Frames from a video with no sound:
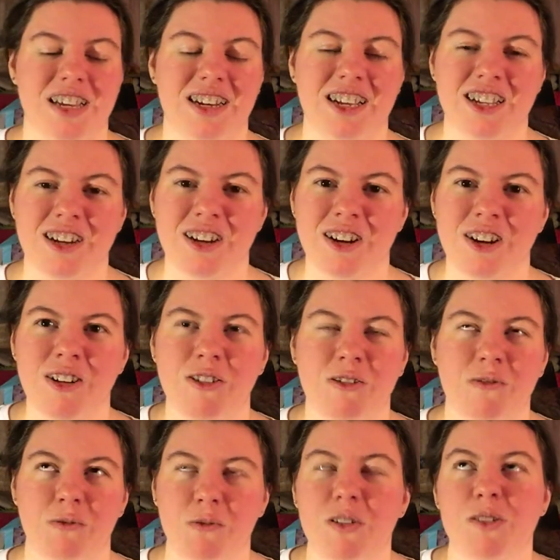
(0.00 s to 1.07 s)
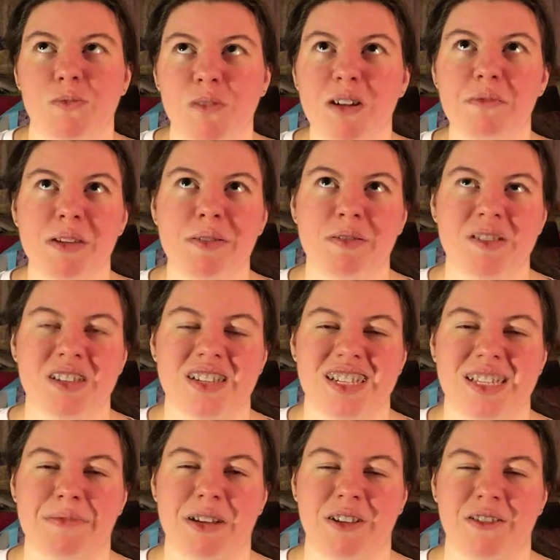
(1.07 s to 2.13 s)
one of my most
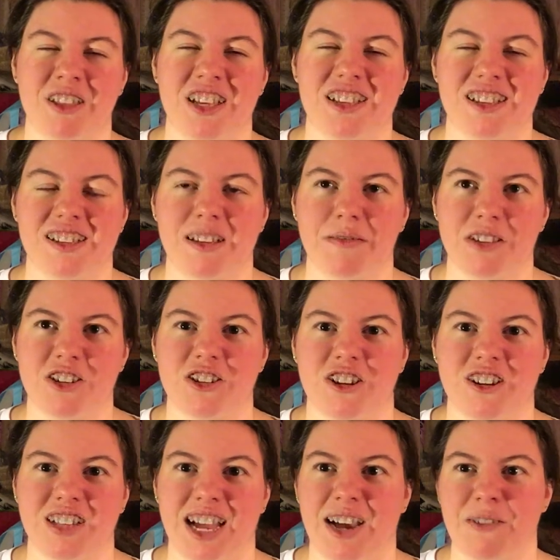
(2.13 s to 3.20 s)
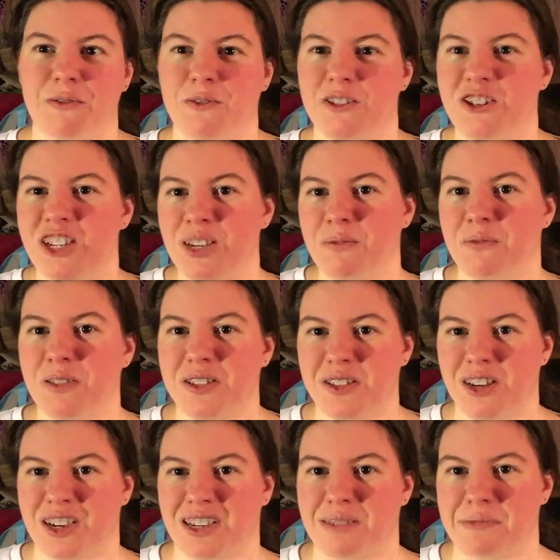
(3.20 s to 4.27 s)
anticipated releases of this year that I originally was
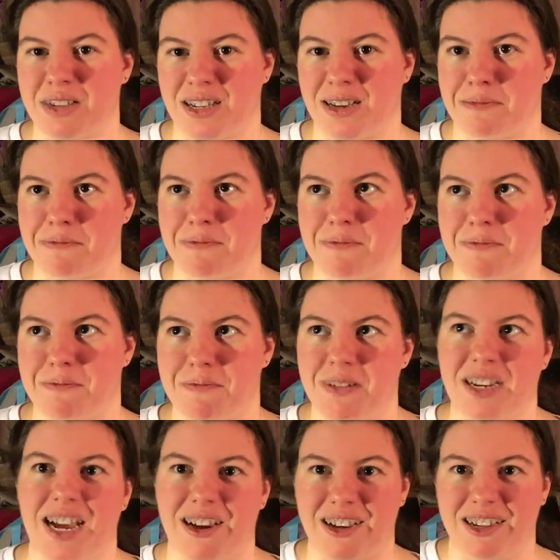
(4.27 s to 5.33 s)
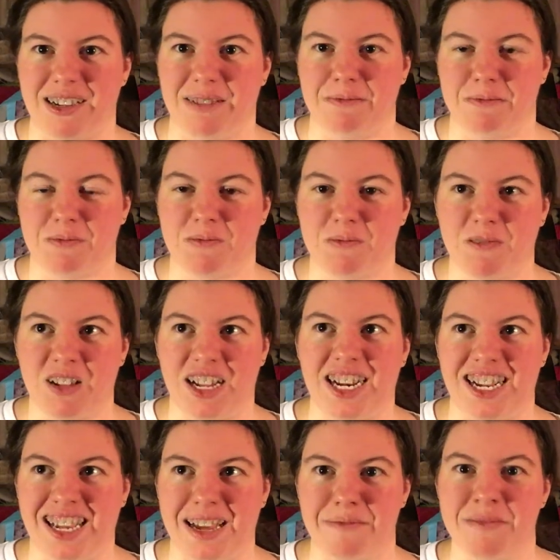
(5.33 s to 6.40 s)
not going to pick up, but now I am glad
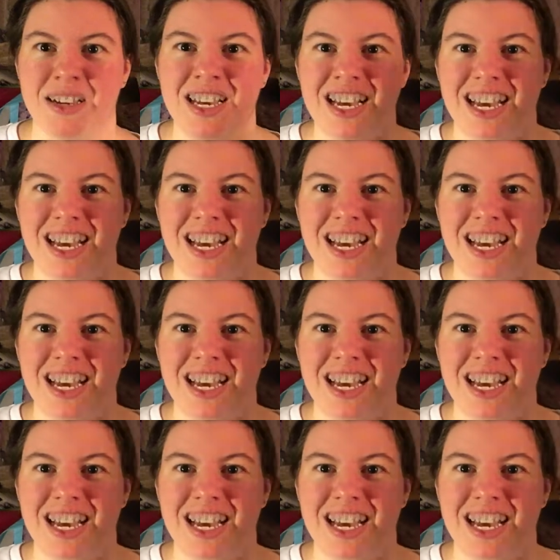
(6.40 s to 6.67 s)
I am.